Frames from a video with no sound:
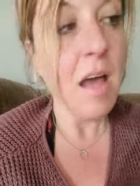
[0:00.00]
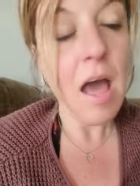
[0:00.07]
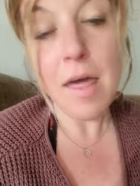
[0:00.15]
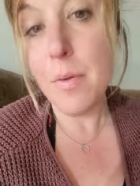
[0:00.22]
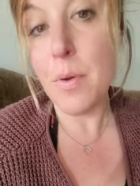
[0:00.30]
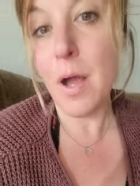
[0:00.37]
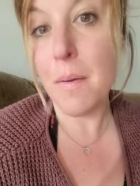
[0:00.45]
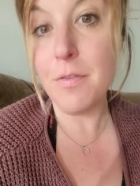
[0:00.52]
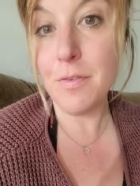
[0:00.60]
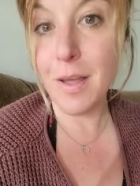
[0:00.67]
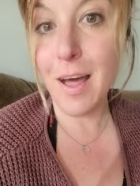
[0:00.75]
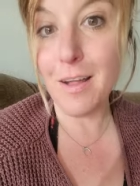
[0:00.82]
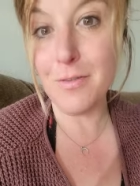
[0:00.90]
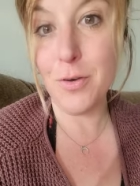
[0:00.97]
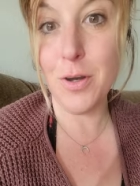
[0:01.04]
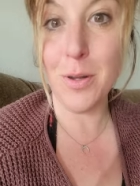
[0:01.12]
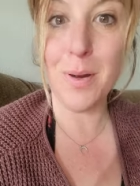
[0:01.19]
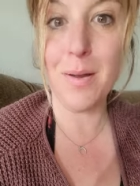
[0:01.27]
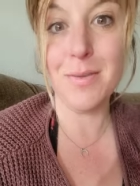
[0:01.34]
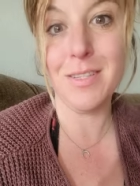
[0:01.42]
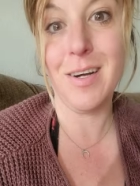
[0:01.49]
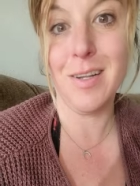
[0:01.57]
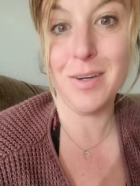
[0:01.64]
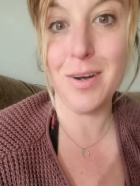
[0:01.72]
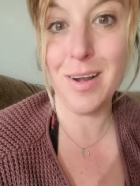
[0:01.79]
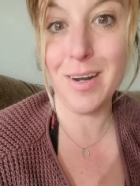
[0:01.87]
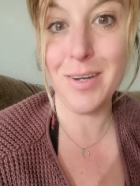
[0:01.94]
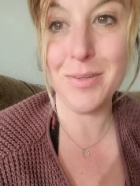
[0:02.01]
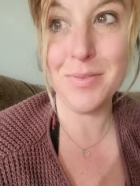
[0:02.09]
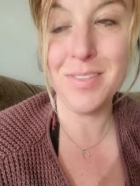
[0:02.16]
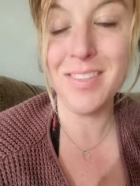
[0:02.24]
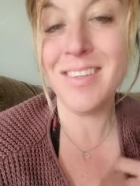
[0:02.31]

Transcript: and they were coming from California when I was in Colorado.